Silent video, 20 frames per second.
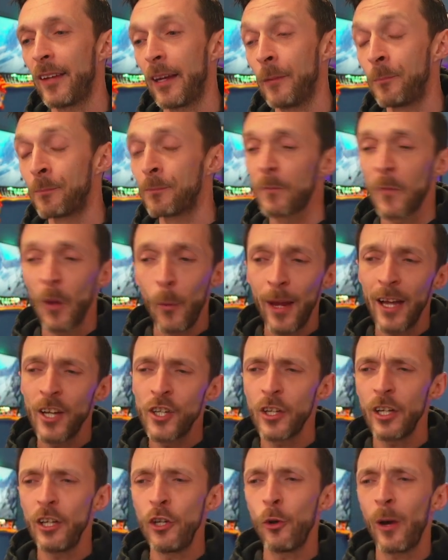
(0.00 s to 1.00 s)

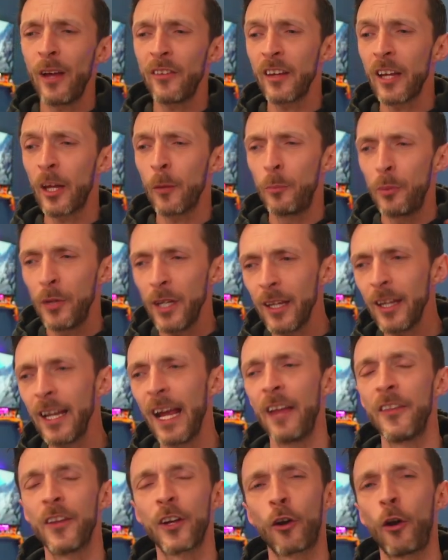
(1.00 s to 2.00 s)
Angelinho hasn't completely
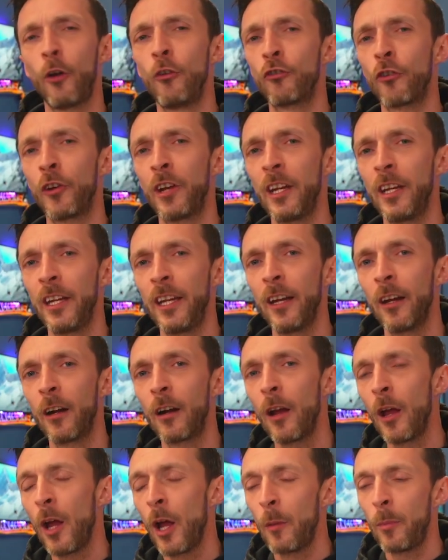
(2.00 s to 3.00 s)
hit the ground running
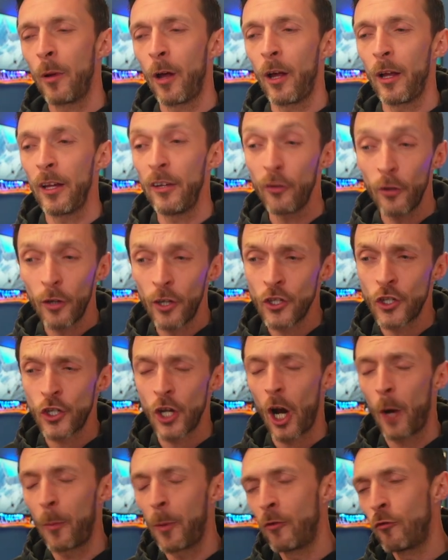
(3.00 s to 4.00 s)
here, but he's looking
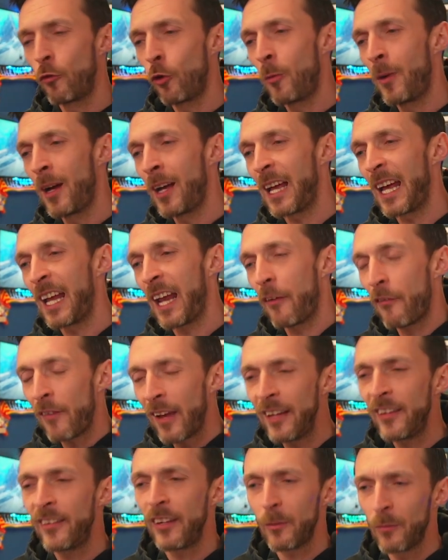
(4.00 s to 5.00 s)
sharp in Roma, and I
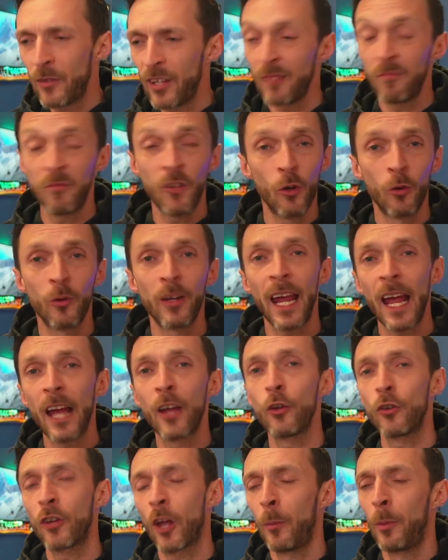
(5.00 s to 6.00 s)
fancy him to, get
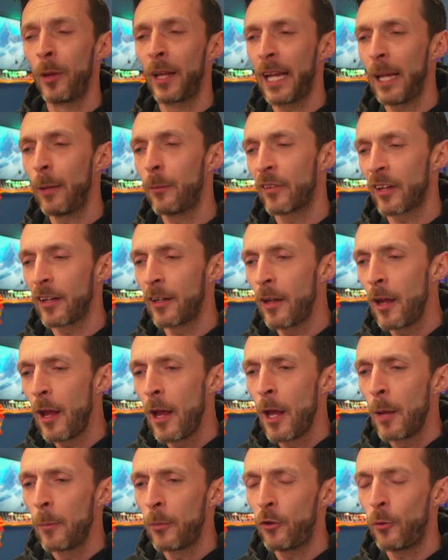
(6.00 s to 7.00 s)
a good couple of games in
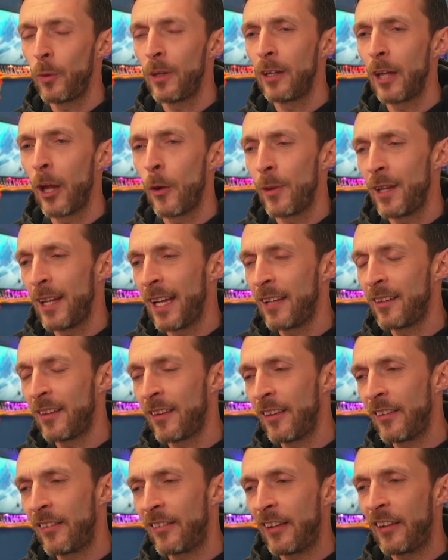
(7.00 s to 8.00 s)
between now and the end
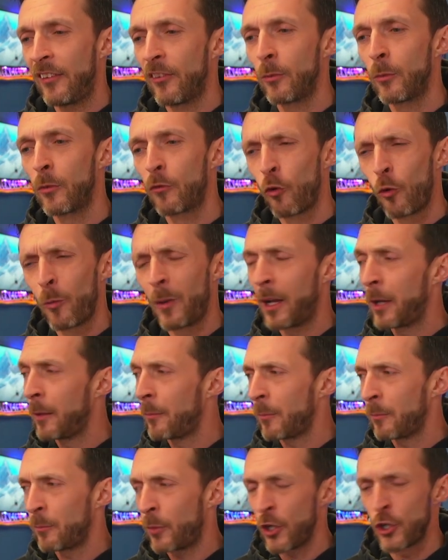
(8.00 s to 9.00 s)
of the season. With
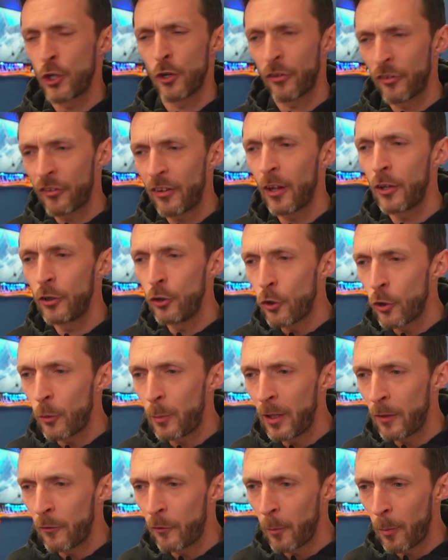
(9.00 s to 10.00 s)
Roma, I'm pretty sure they're still in
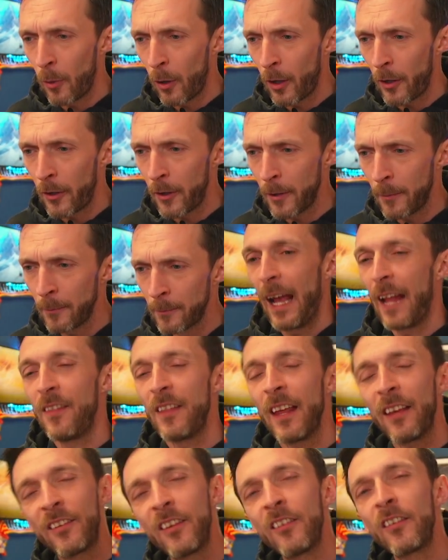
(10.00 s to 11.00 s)
European football, aren't they?
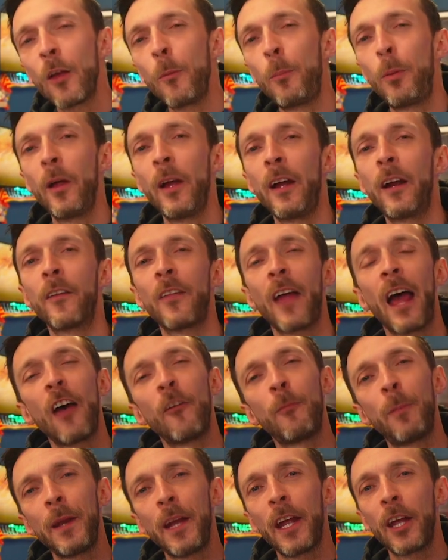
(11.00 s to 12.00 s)
And this is a player that
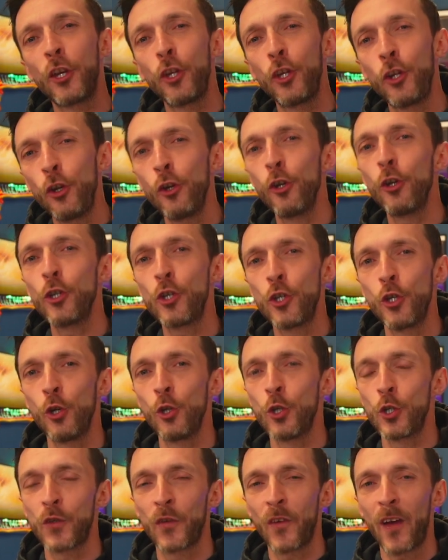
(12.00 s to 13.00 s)
I've been a huge,
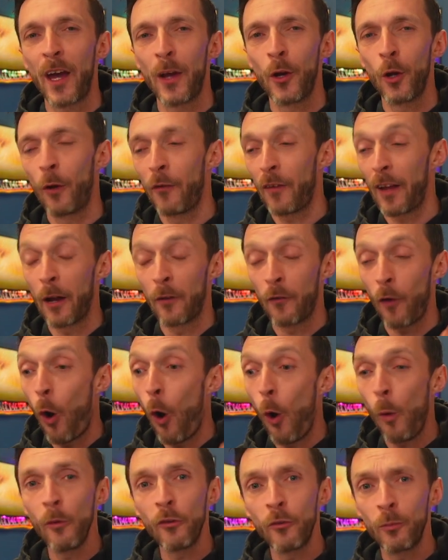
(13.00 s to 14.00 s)
huge fan of, and I've
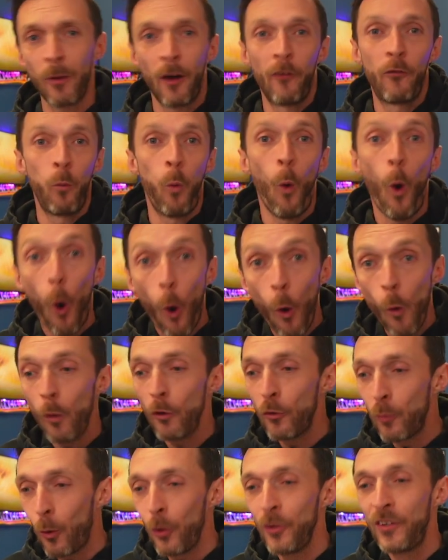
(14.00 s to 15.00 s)
always
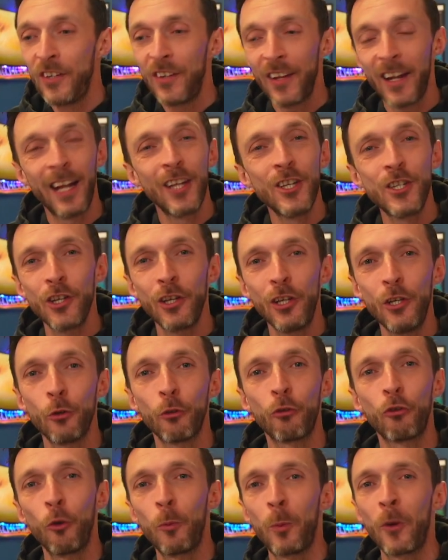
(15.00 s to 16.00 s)
wanted an
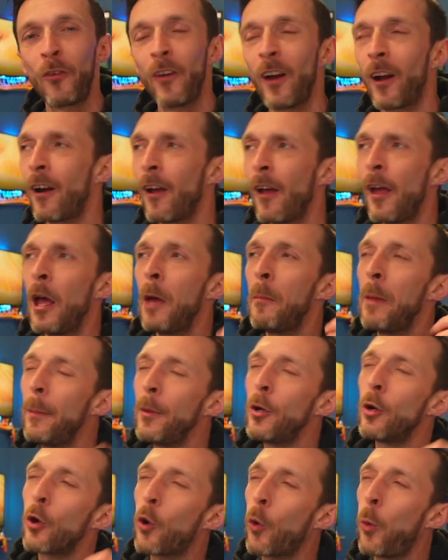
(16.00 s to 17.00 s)
Angelinho super rare.
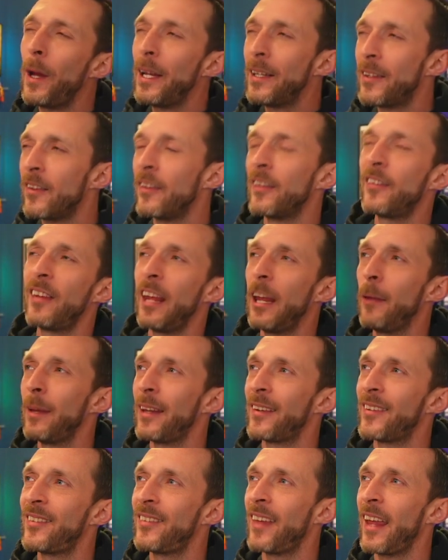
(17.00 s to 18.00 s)
Maybe not quite to the same
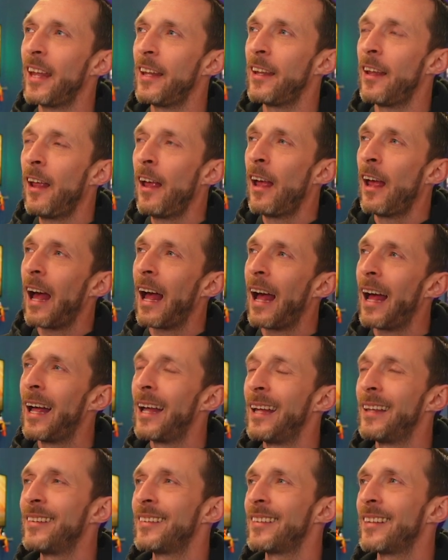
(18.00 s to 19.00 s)
extent
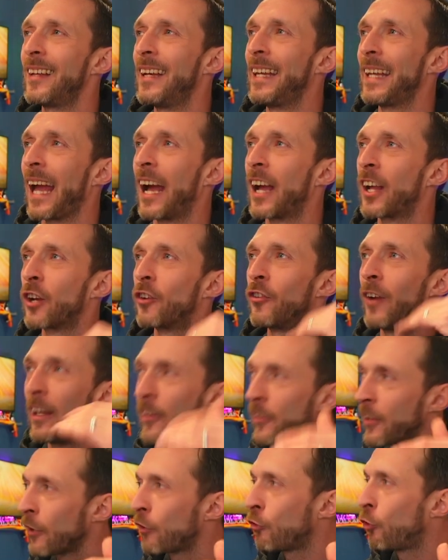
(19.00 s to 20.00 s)
as like a
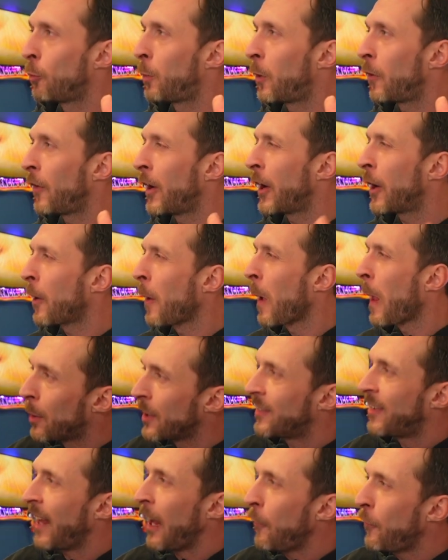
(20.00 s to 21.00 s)
Goretzka super rare,
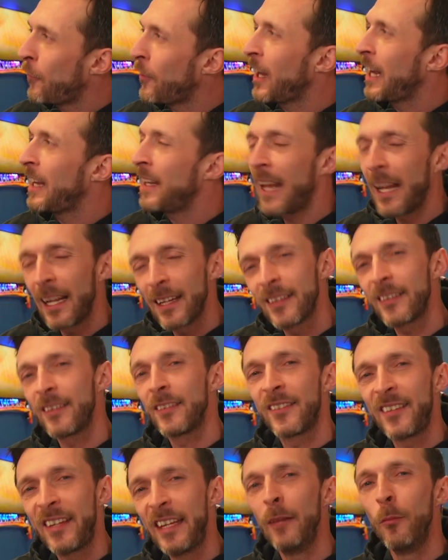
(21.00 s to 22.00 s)
but definitely in that
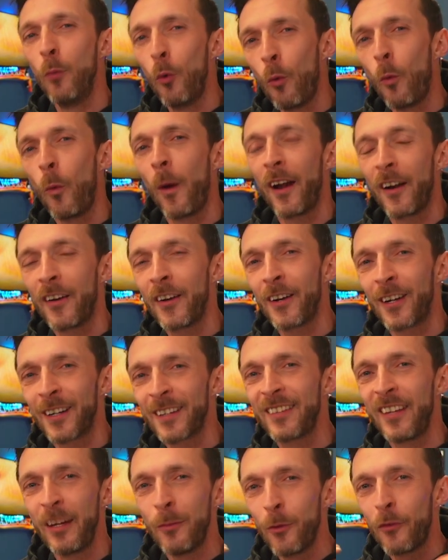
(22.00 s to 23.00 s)
Timo
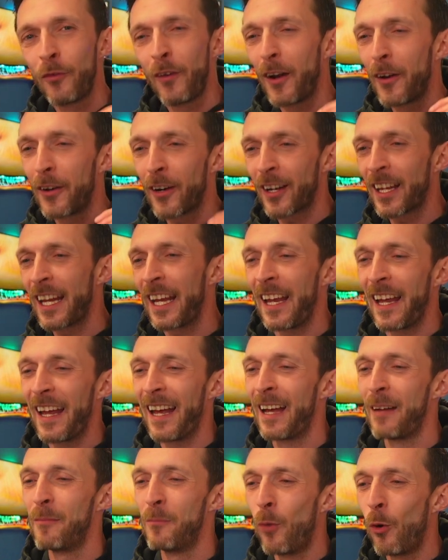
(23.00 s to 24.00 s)
Werner kind
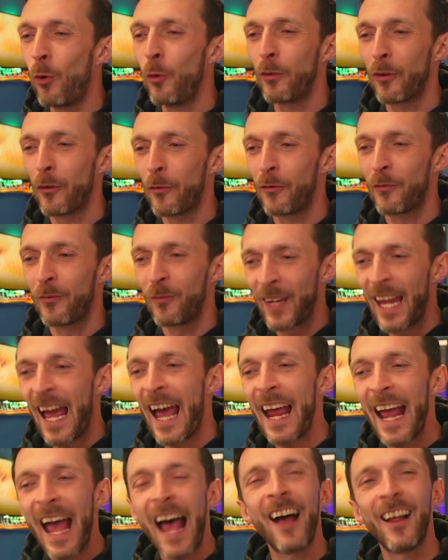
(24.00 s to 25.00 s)
of mold of
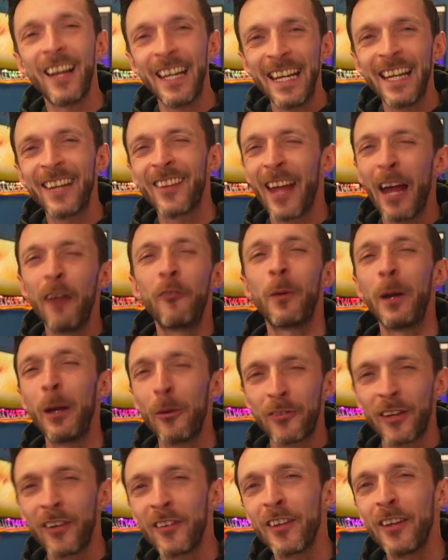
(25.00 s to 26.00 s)
guy I like that everyone
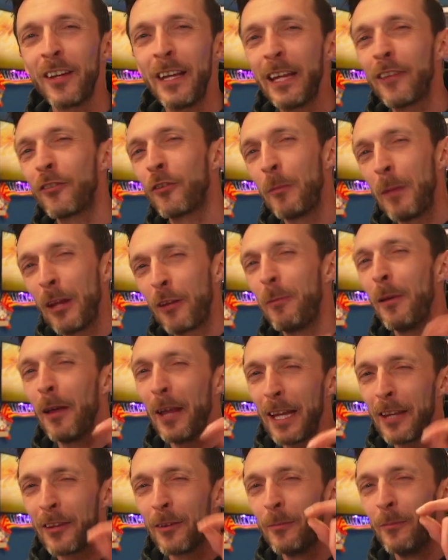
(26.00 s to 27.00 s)
else doesn't like, so it makes me
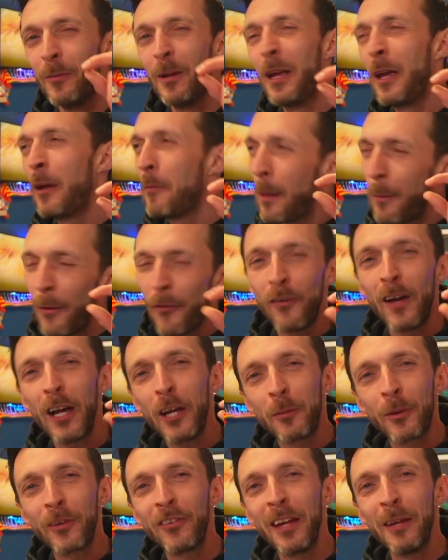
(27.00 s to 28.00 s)
like them maybe
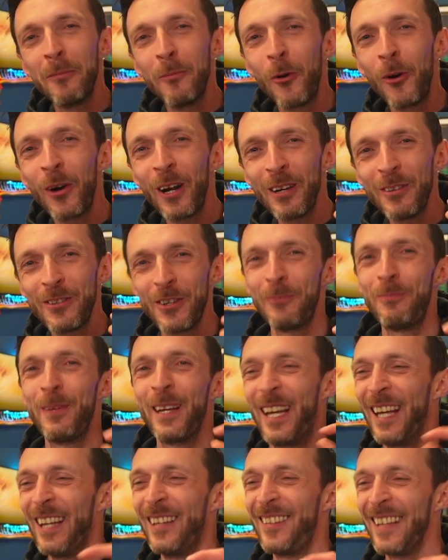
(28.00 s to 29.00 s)
5% more just
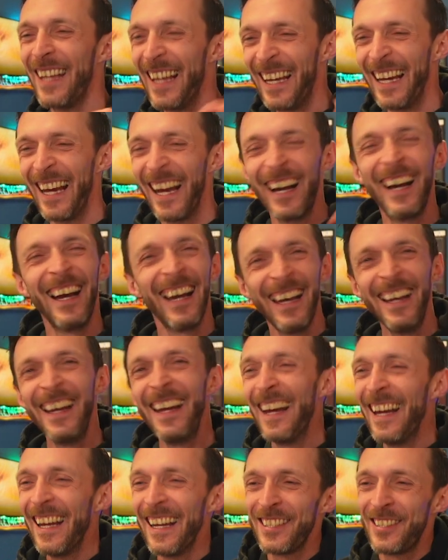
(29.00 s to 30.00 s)
because
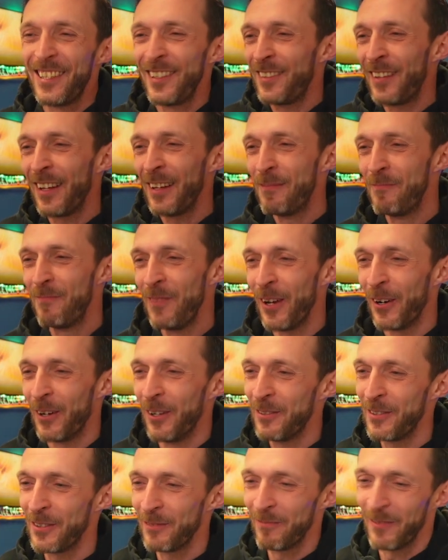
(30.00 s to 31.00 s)
it's just I
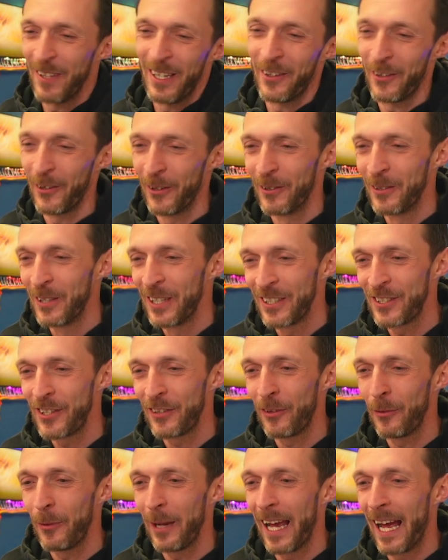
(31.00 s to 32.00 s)
don't know, it's
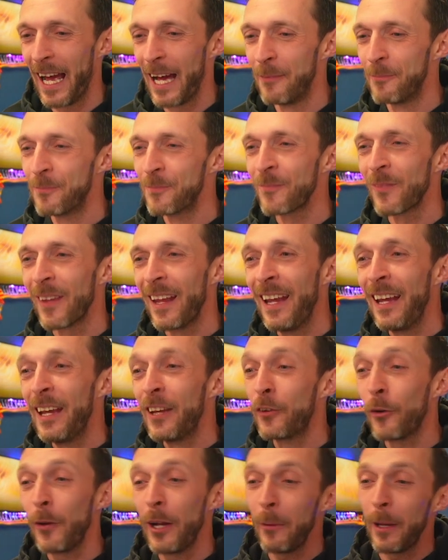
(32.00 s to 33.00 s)
just the way I am.
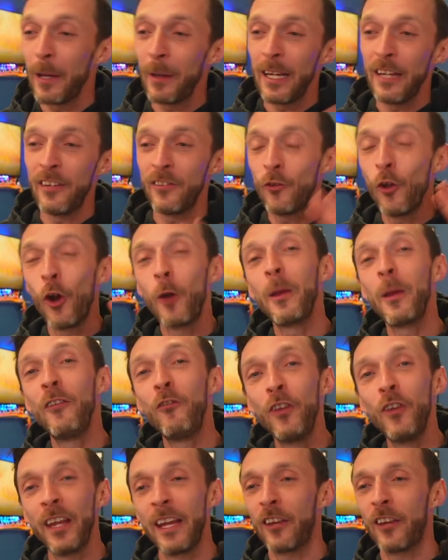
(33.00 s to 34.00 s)
So anyway, he's normally
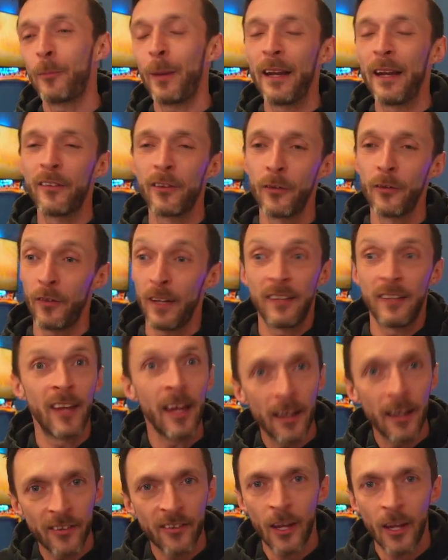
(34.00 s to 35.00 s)
really expensive. He
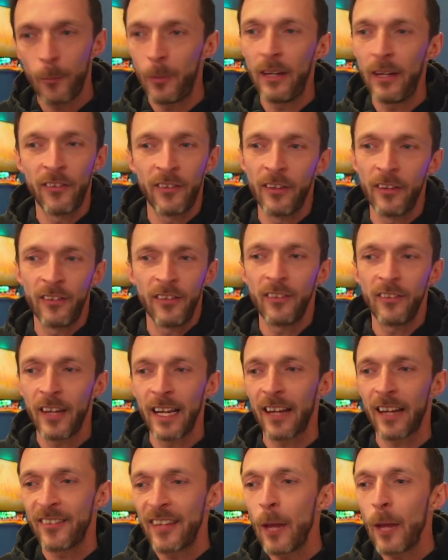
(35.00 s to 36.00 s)
takes set pieces. He's
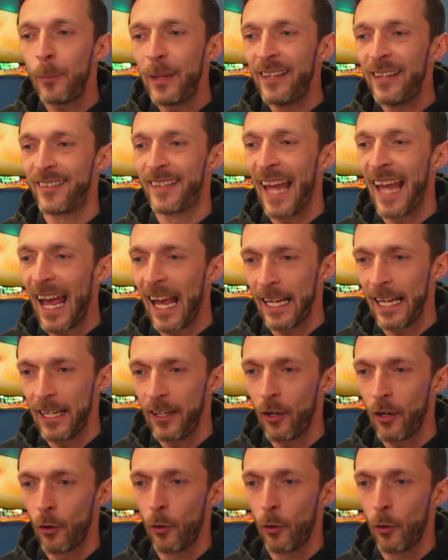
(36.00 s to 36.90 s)
like a set piece guy,